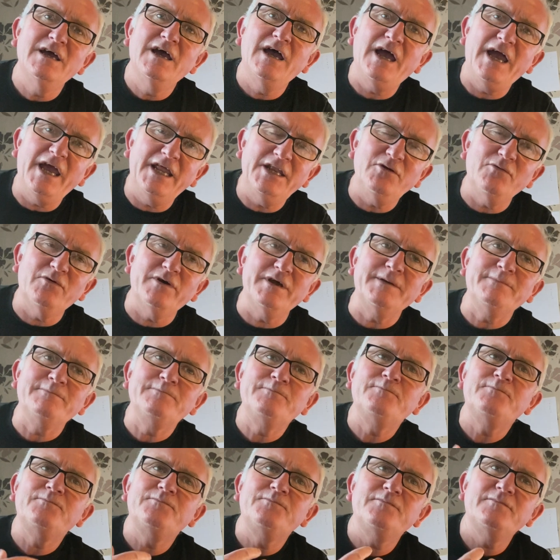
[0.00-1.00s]
Anyway,
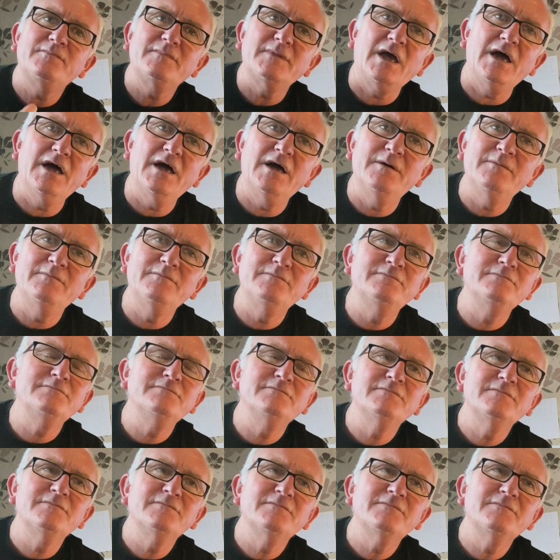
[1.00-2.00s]
um,
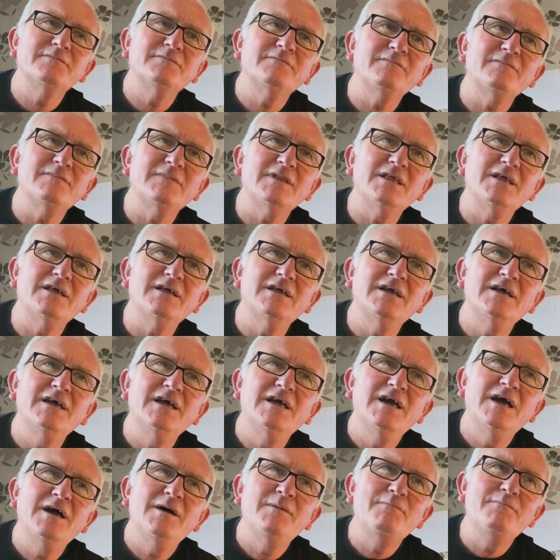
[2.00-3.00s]

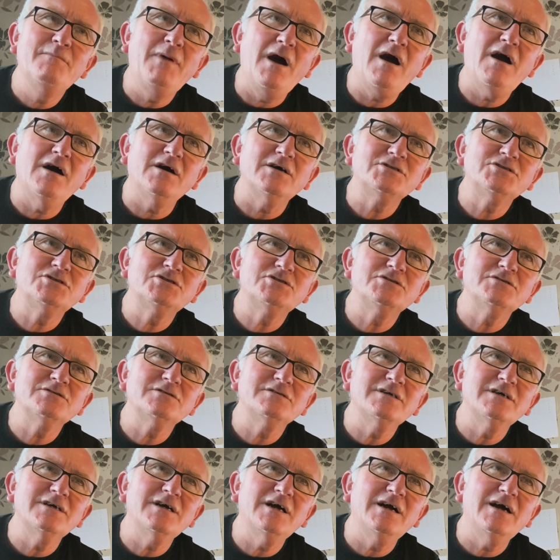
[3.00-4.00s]
March,
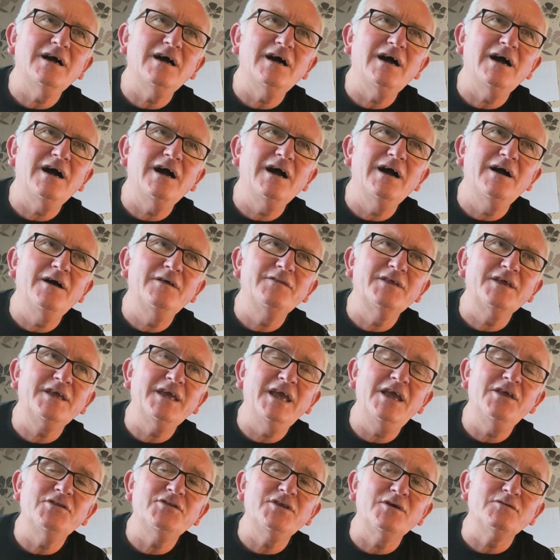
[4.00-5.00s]
uh, the
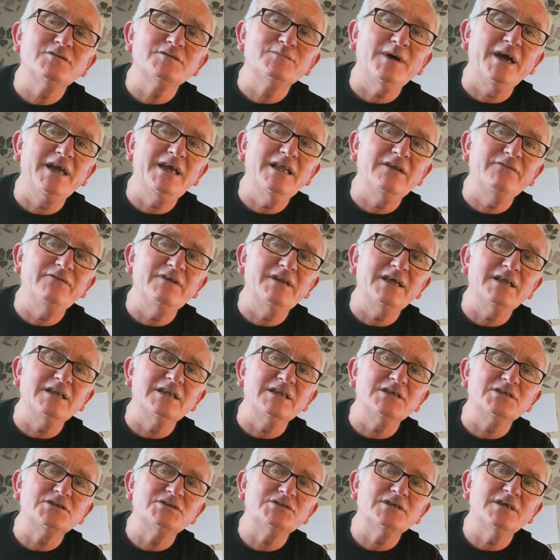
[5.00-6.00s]
key thing was my A-level
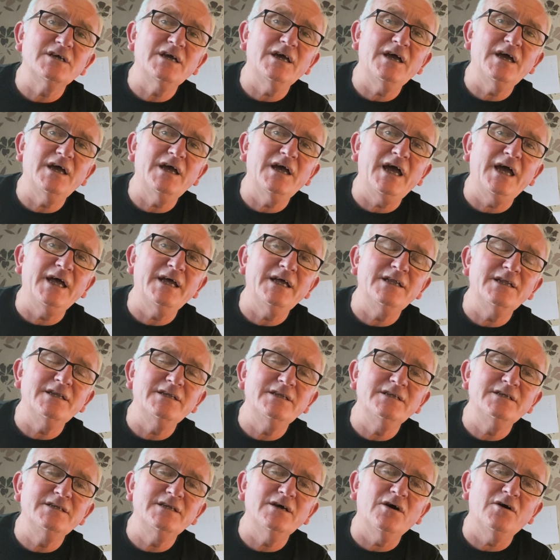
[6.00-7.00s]
English.
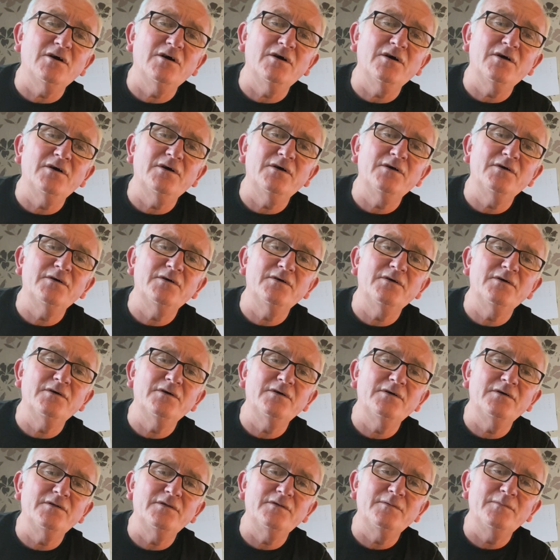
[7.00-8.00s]
And
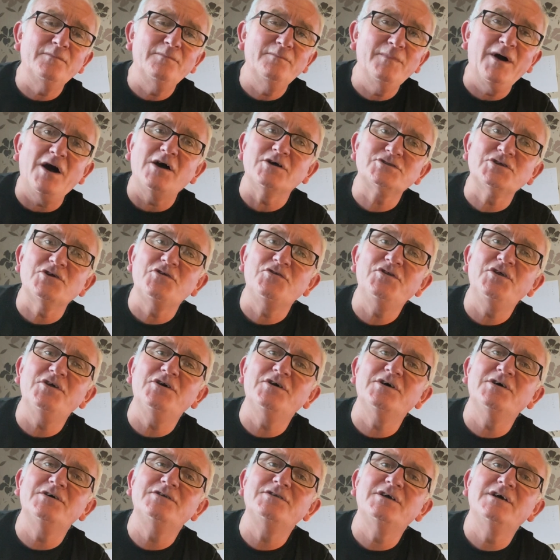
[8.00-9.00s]
on March the
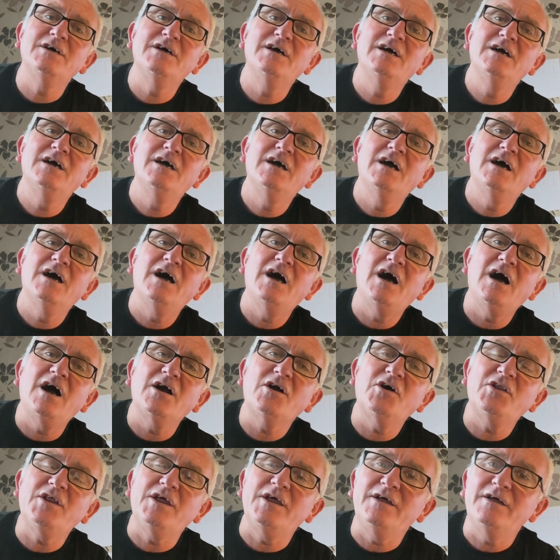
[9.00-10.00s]
3rd, I
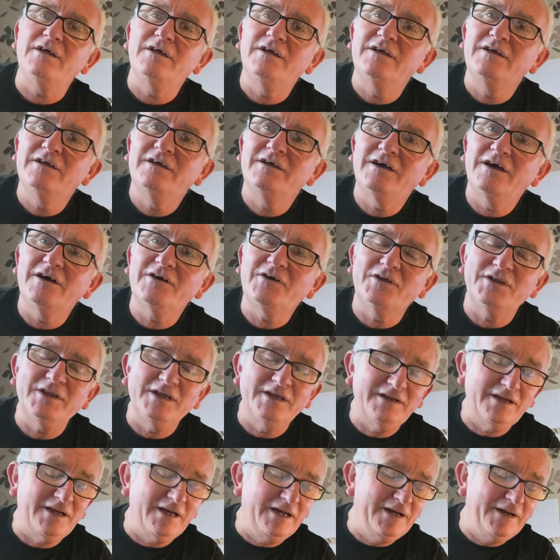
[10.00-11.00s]
got it. I got
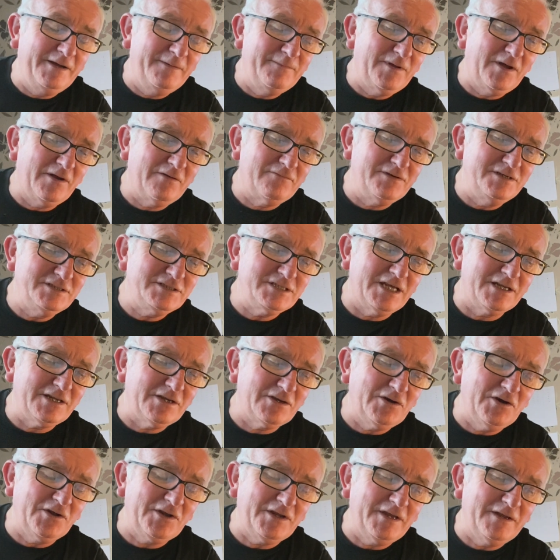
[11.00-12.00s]
it. Um, I reset it,
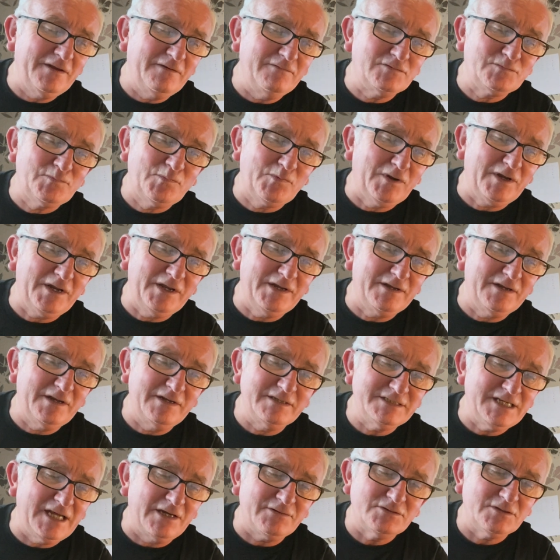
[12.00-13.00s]
got it. It was brilliant.
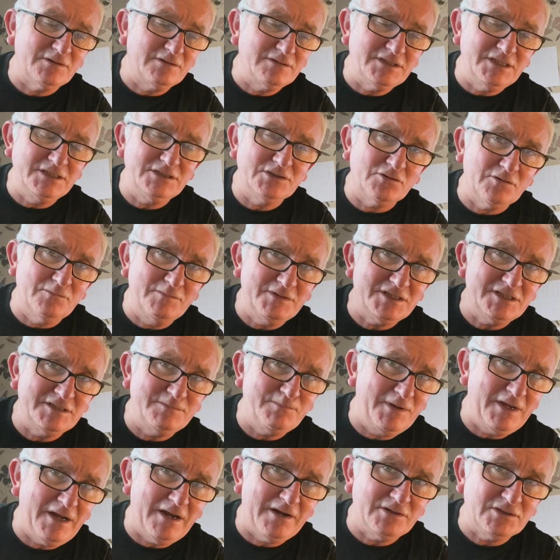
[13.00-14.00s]
And down to a teacher called Mrs.
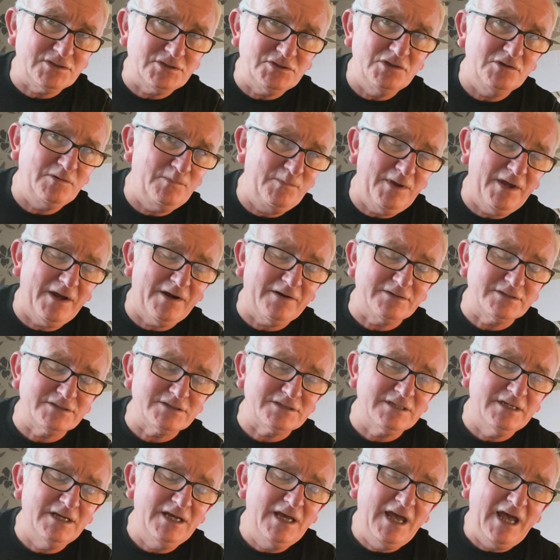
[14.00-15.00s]
Pieris, Judy Pieris.
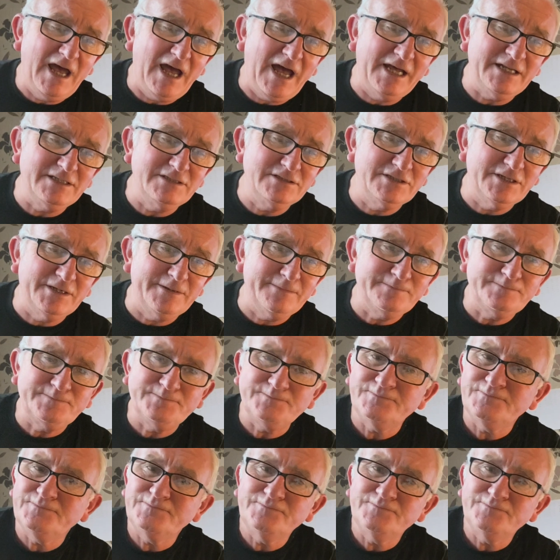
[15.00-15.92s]
And, um,